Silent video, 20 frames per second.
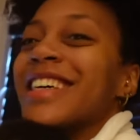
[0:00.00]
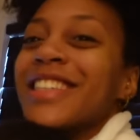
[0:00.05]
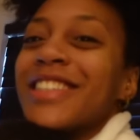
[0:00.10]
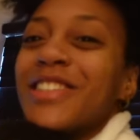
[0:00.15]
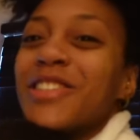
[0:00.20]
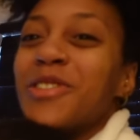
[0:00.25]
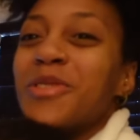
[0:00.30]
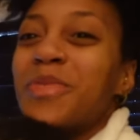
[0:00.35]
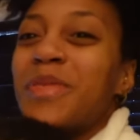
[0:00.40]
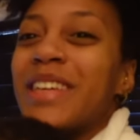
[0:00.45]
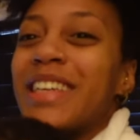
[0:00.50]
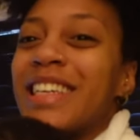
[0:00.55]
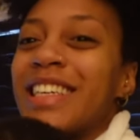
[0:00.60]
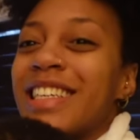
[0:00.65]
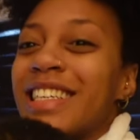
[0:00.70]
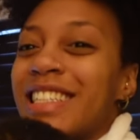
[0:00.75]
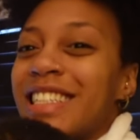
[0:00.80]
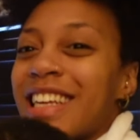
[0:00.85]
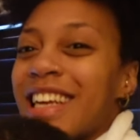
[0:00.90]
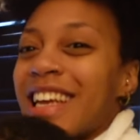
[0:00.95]
has new
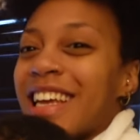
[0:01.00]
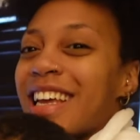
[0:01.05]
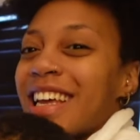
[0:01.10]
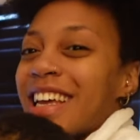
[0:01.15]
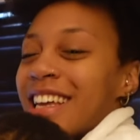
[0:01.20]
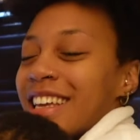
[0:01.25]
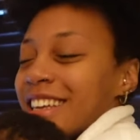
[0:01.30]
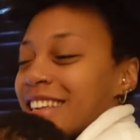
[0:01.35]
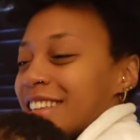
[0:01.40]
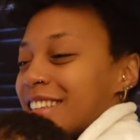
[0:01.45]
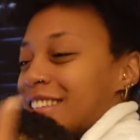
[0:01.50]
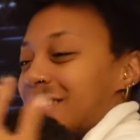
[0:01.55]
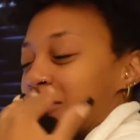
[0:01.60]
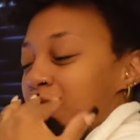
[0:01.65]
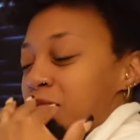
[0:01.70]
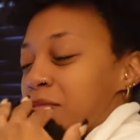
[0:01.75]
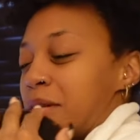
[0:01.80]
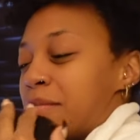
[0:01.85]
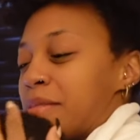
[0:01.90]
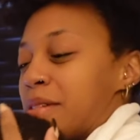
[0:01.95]
PJs.
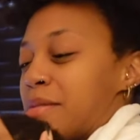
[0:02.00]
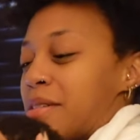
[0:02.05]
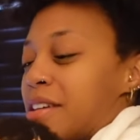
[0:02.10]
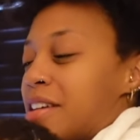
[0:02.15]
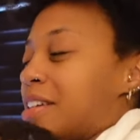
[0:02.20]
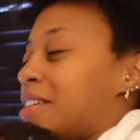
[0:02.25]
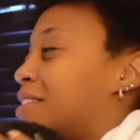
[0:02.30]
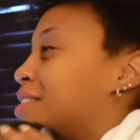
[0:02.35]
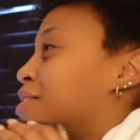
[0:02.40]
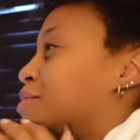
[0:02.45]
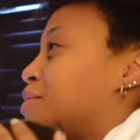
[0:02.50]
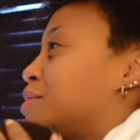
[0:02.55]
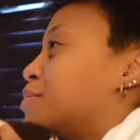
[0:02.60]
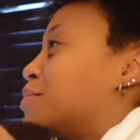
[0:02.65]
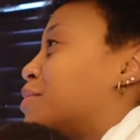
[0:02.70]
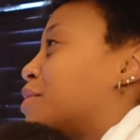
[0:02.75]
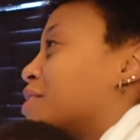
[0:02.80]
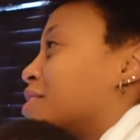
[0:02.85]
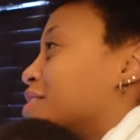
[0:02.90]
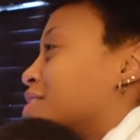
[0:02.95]
Oh, my baby hair needs to be
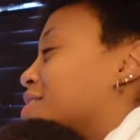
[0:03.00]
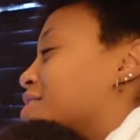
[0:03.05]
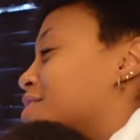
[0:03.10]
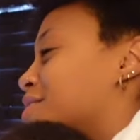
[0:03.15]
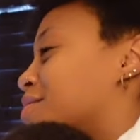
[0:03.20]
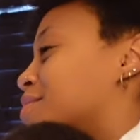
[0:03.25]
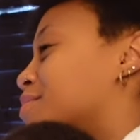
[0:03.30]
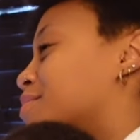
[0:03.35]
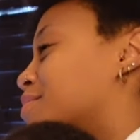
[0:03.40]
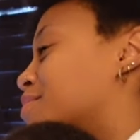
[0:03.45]
brushed.